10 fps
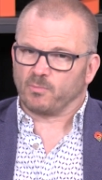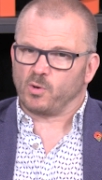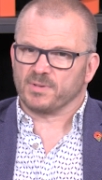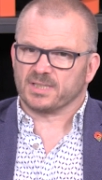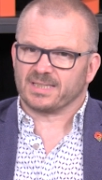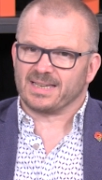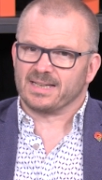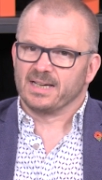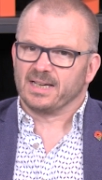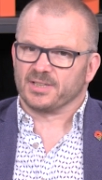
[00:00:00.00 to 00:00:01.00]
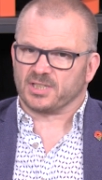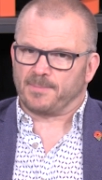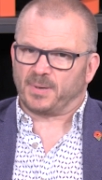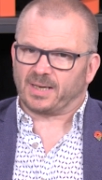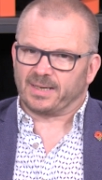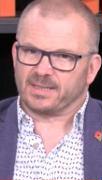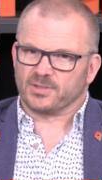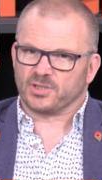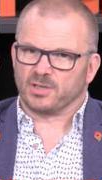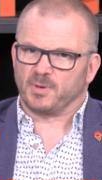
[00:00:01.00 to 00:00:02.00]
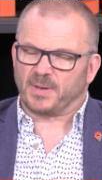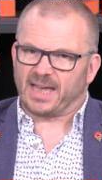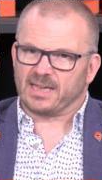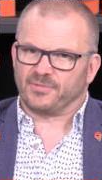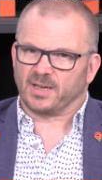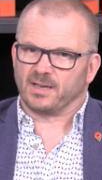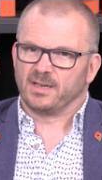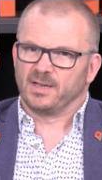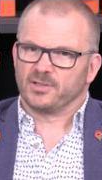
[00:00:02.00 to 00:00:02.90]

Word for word: And what we see is typically consumer behavior